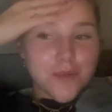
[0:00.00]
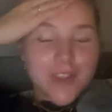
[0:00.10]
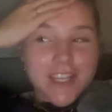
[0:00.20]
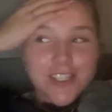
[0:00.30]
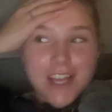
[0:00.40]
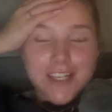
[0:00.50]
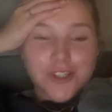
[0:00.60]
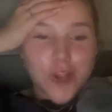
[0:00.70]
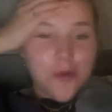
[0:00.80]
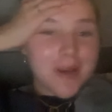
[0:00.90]
but there's like
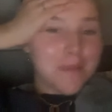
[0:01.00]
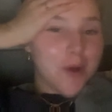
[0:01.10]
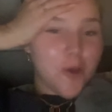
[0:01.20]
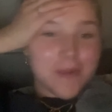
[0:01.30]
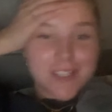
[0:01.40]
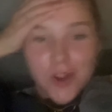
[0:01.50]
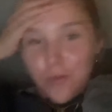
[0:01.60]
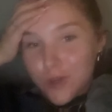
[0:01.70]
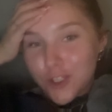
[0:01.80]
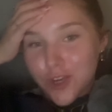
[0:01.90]
so many moments that I
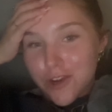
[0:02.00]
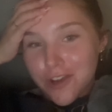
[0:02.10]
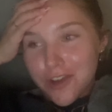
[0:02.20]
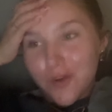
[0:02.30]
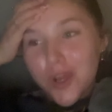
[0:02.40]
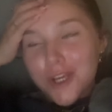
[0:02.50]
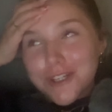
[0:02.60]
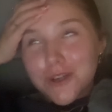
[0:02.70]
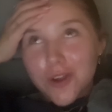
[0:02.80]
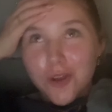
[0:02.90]
want to show you,
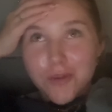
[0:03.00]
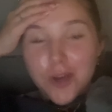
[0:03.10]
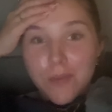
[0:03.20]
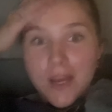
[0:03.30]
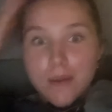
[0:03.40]
so I hope you don't mind.